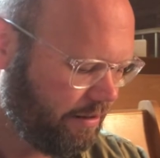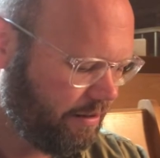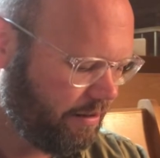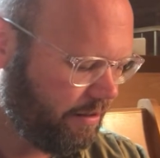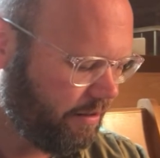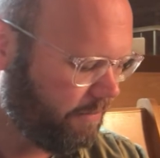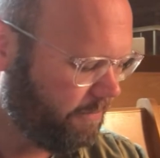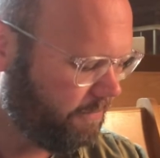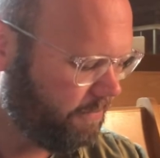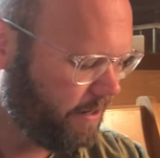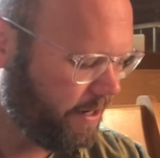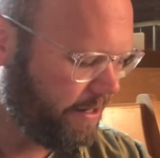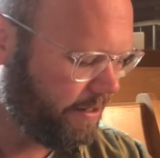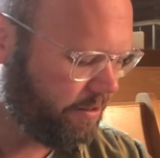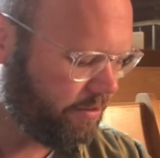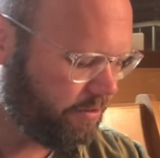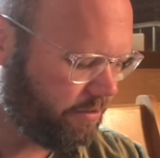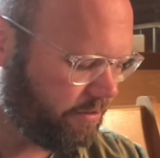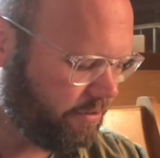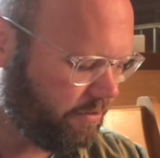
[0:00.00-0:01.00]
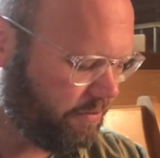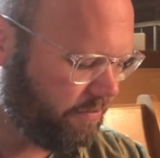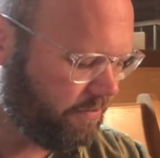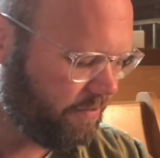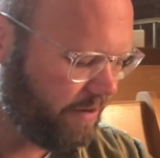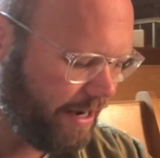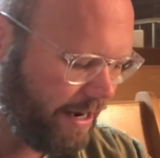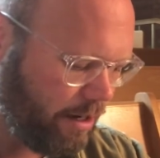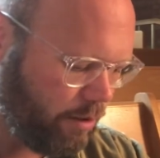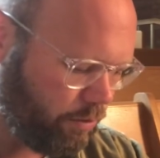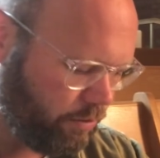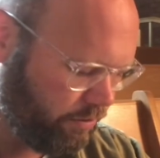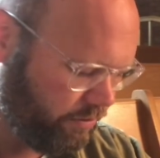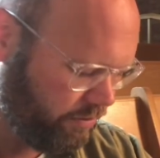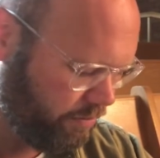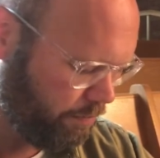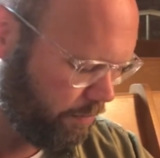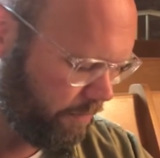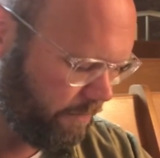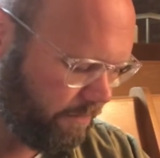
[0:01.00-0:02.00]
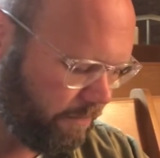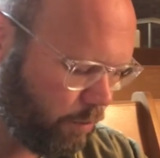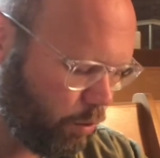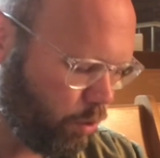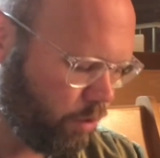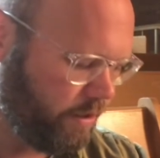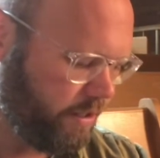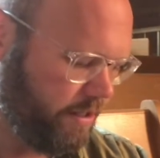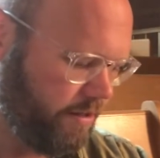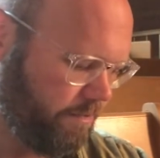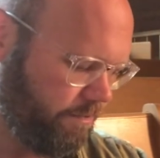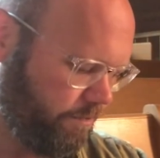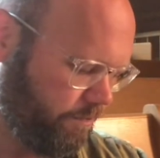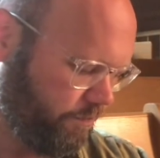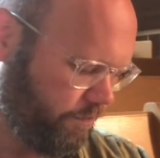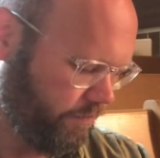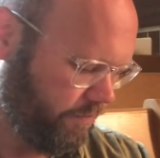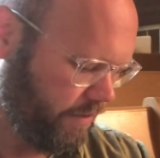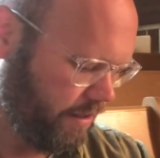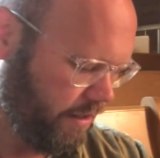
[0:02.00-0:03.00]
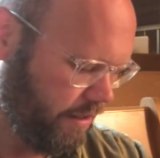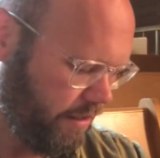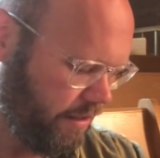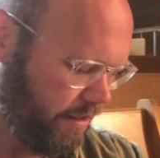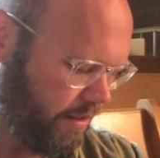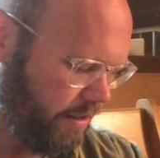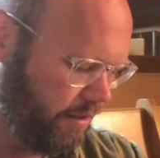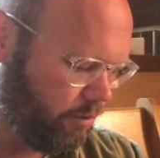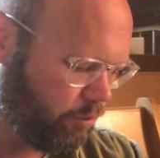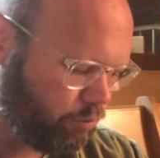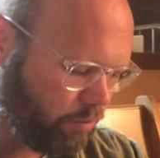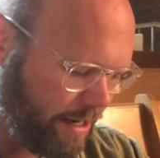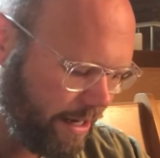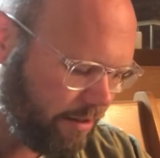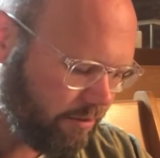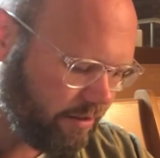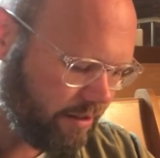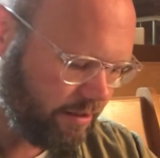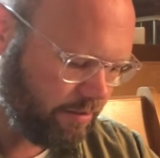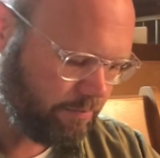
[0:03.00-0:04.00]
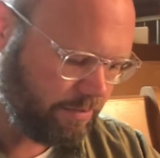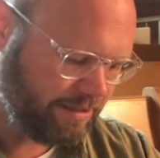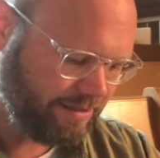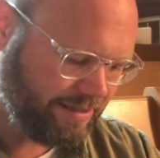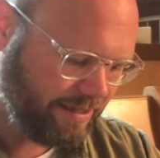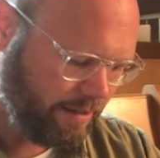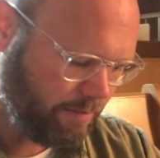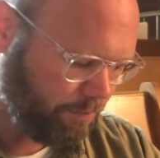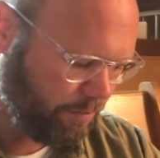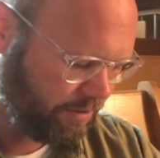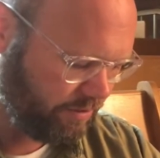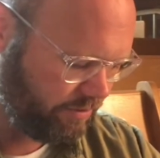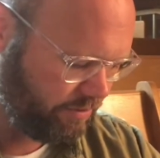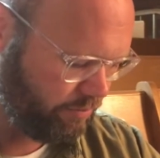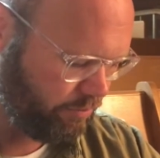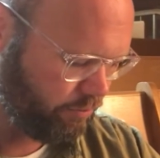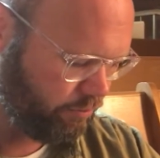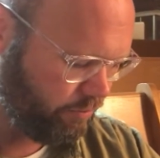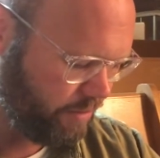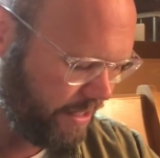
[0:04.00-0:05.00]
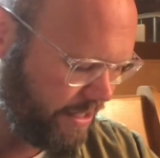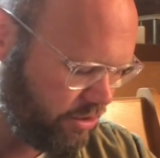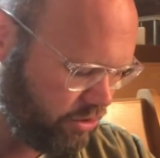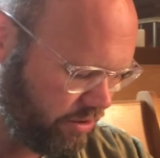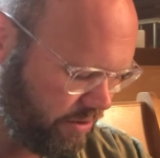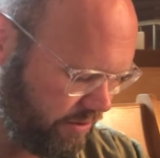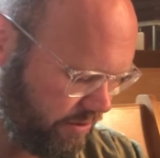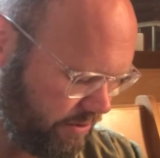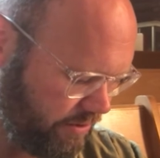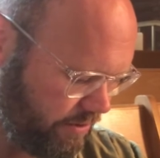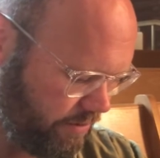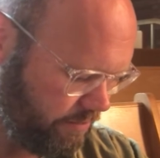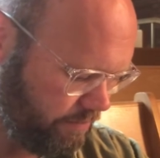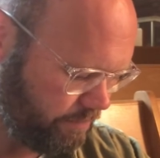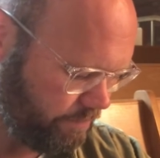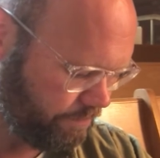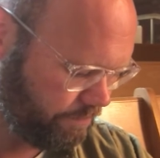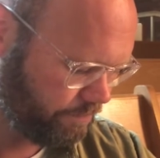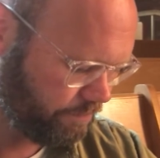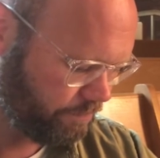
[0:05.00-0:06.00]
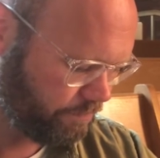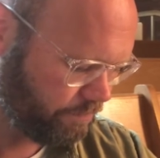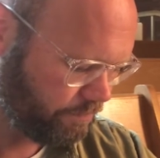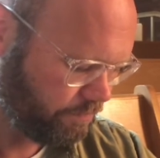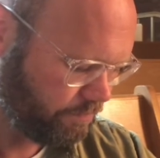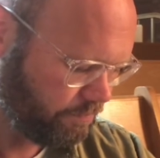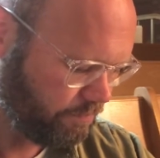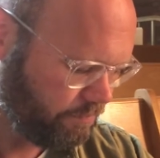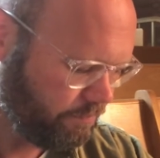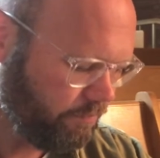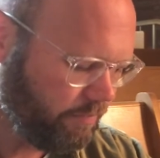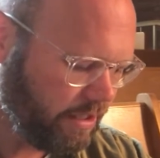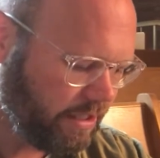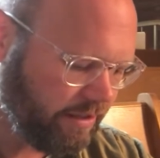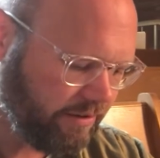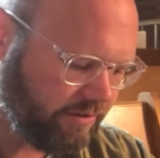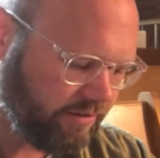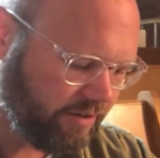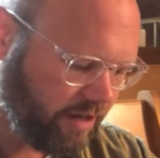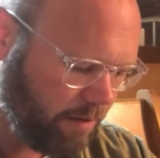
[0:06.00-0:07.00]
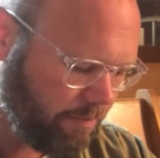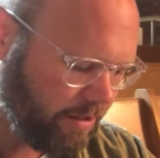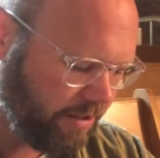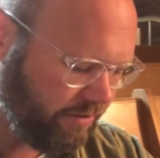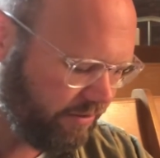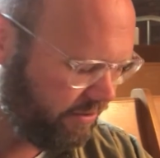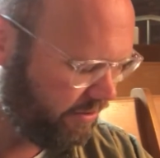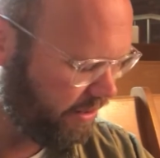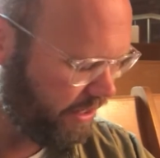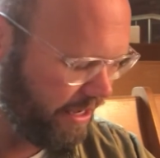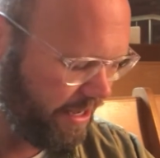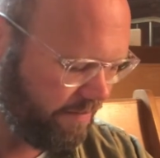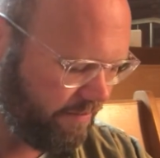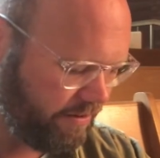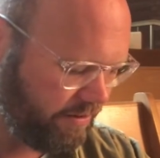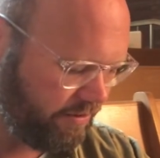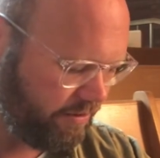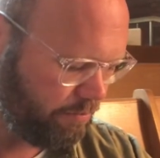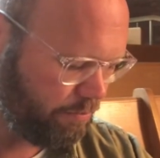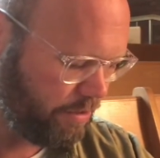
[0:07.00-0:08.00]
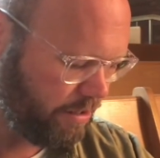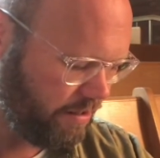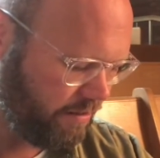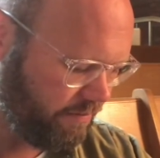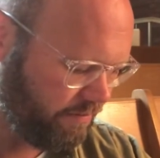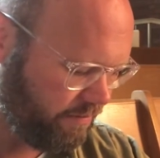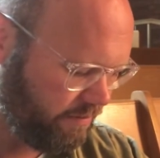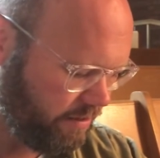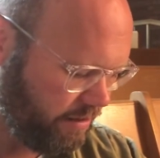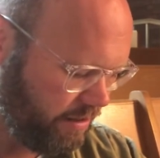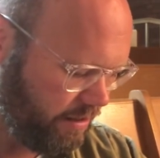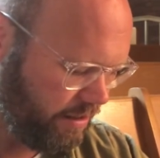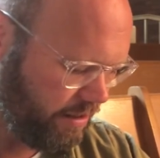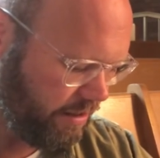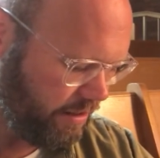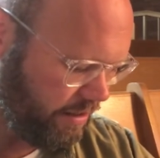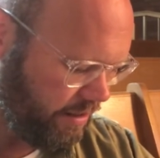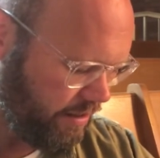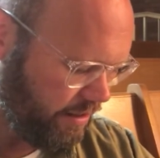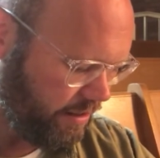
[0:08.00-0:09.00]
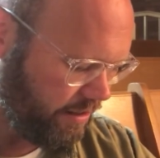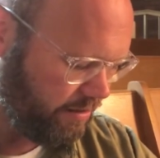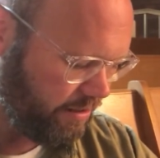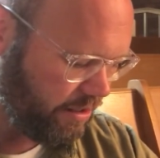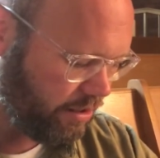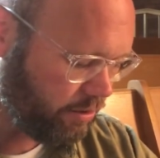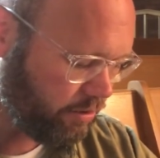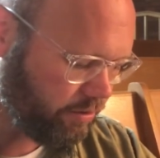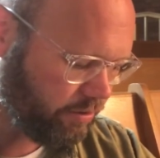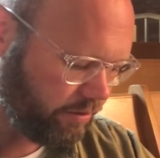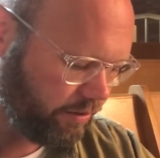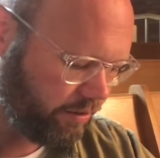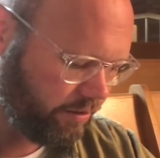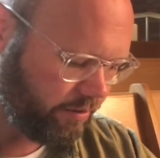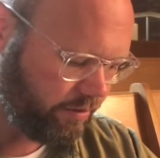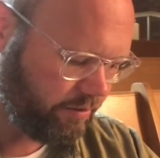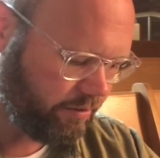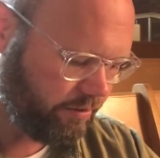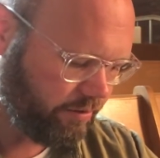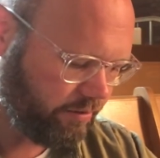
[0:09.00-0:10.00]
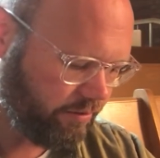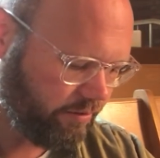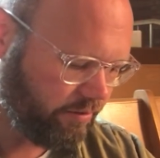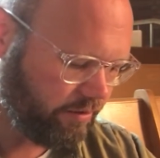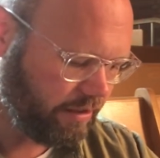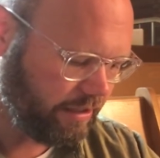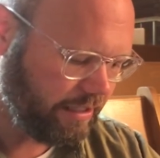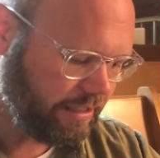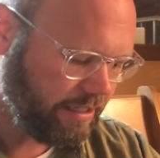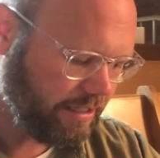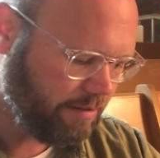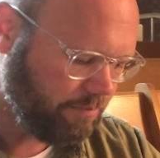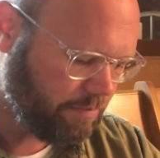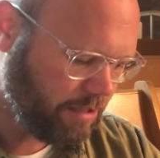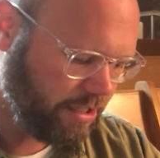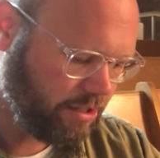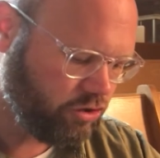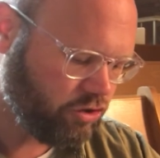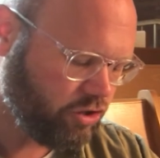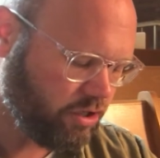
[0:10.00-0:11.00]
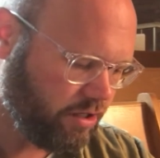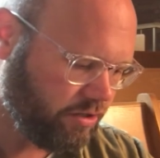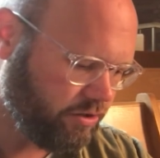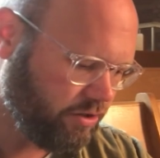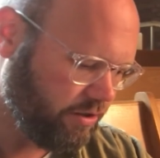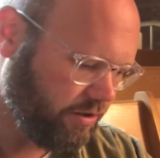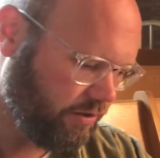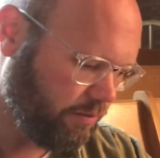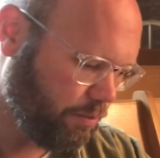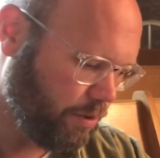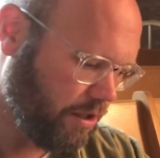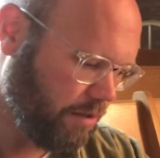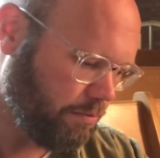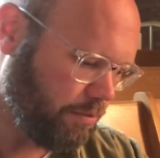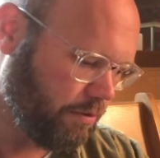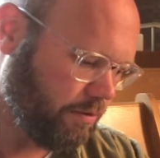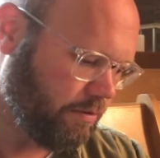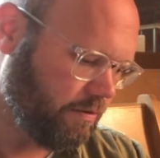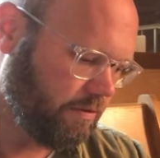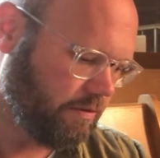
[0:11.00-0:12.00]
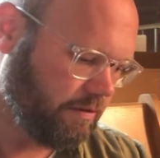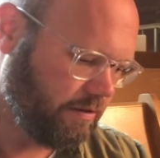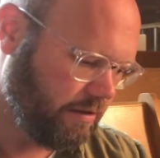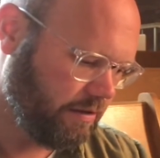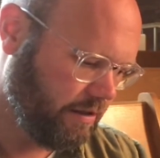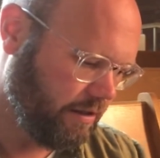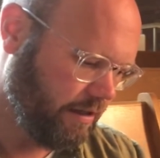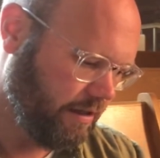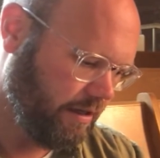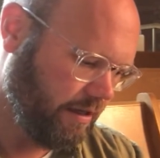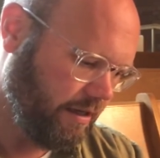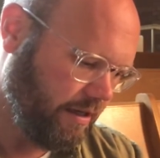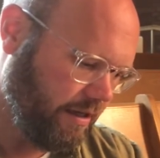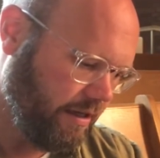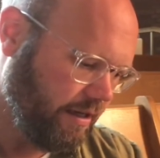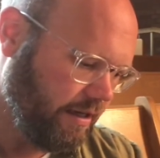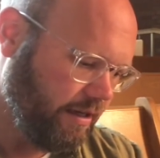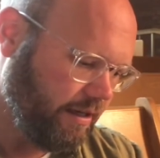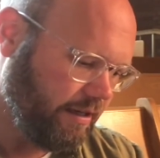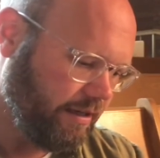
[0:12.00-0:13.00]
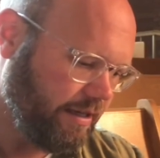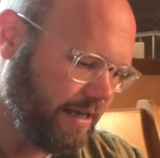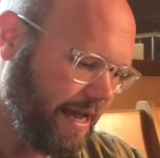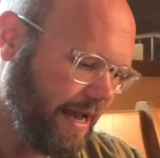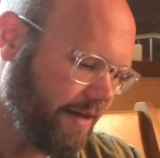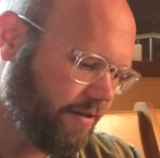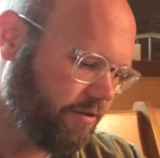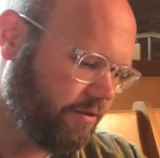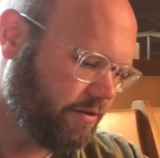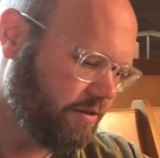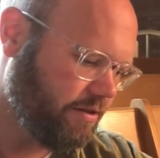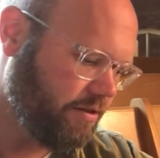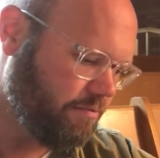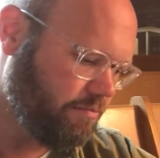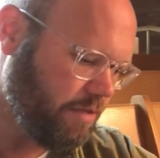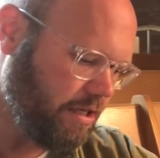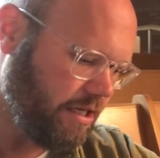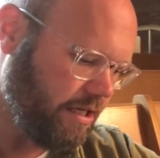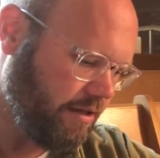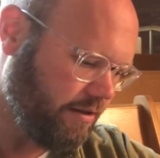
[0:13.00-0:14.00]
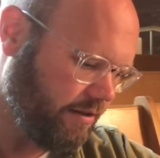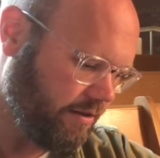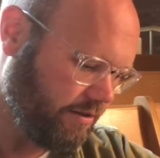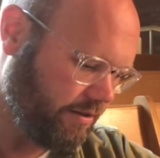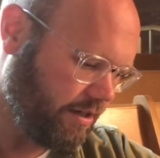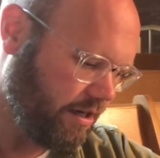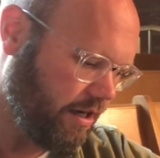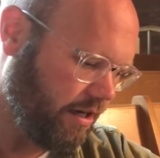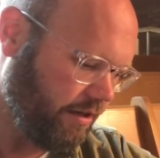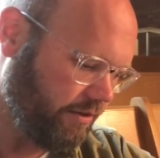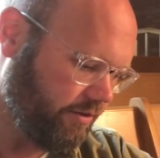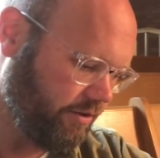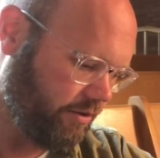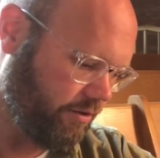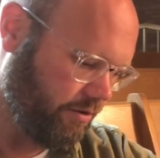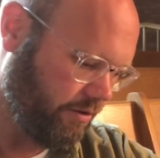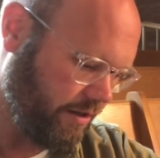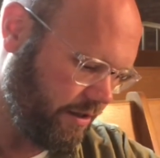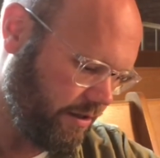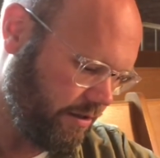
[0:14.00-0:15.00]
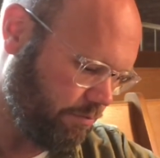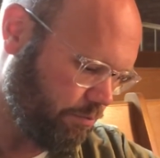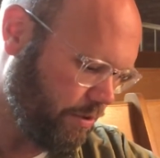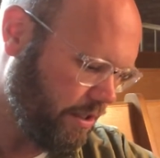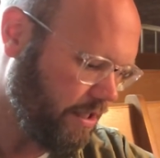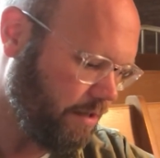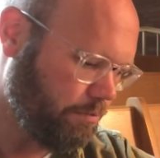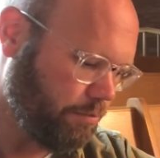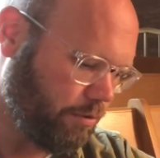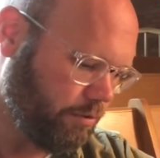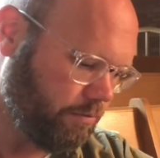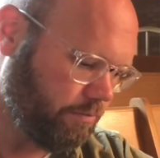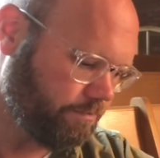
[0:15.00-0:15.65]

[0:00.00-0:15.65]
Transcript: A fire devours before him, and around him a tempest rages. He summons the heavens above and the earth, that he may judge his people. Gather to me this consecrated people,